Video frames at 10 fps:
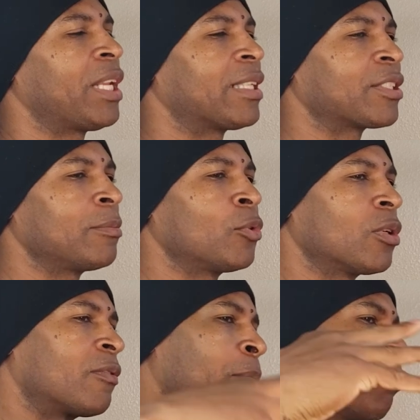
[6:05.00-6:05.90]
that to
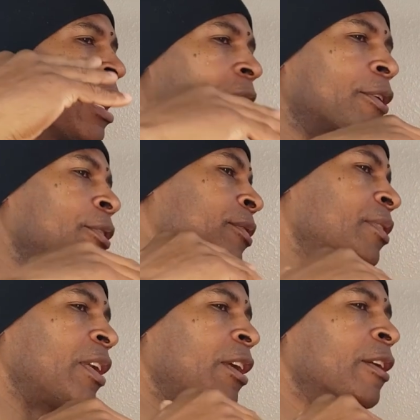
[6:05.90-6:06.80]
more of a
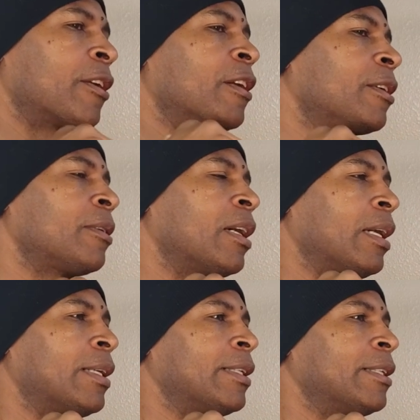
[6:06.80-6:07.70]
modern era,
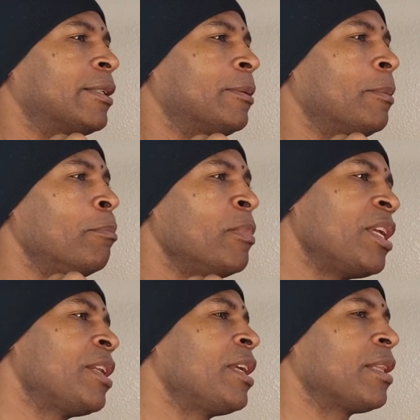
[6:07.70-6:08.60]

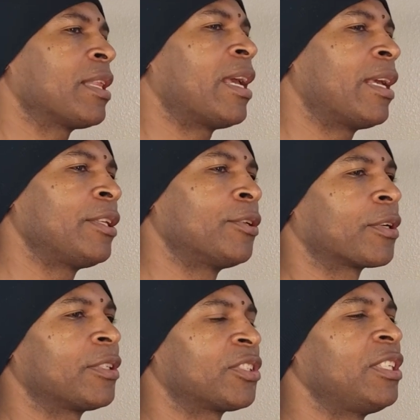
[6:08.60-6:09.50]
meaning that you're
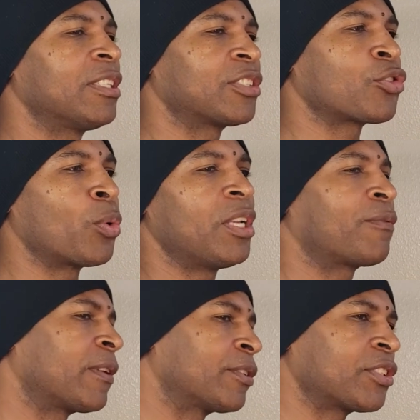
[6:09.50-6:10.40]
going to see this
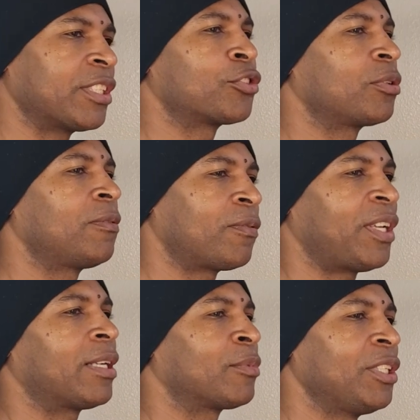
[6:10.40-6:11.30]
21st century
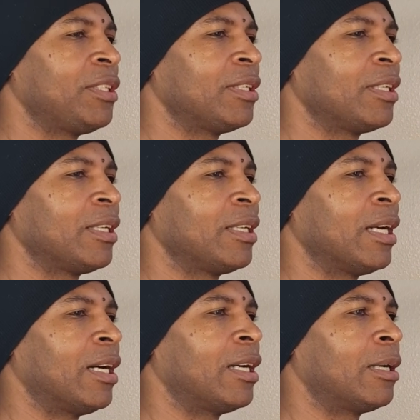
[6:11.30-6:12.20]
family
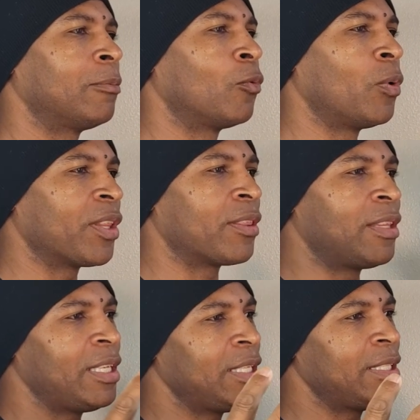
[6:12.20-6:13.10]
with
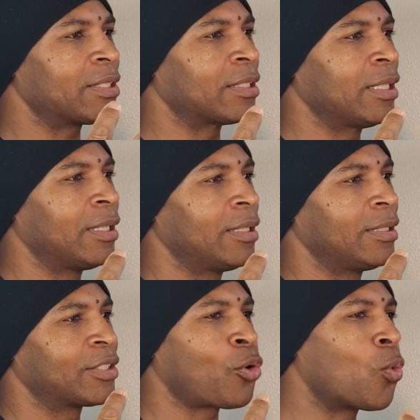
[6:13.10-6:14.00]
these
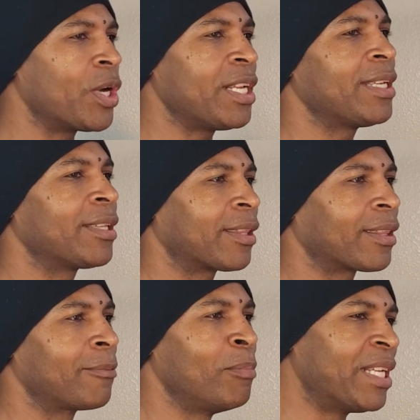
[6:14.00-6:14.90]
mid
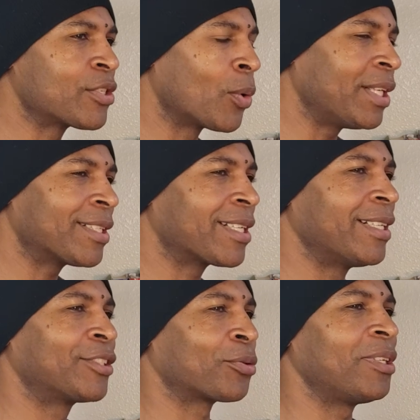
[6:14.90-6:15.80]
20th
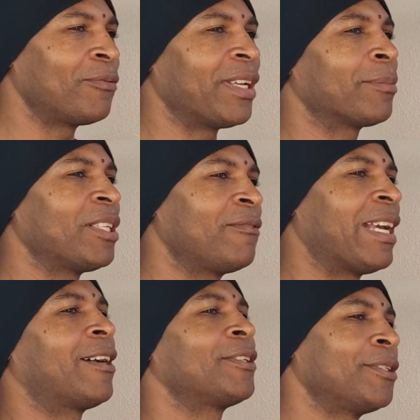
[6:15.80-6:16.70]
century family
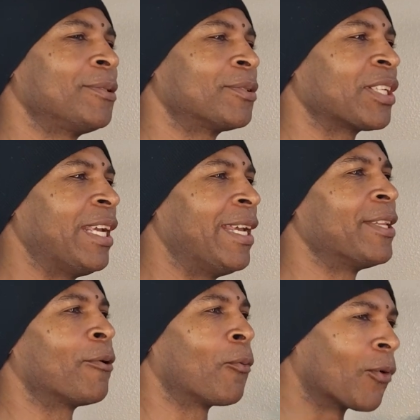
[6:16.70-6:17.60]
values
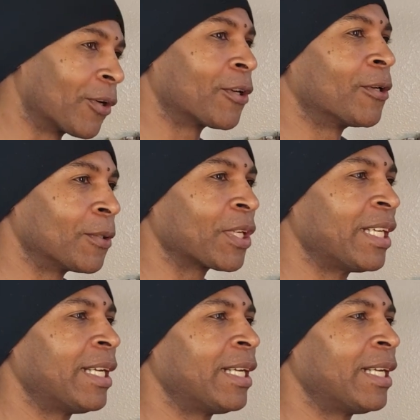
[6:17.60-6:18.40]
in the world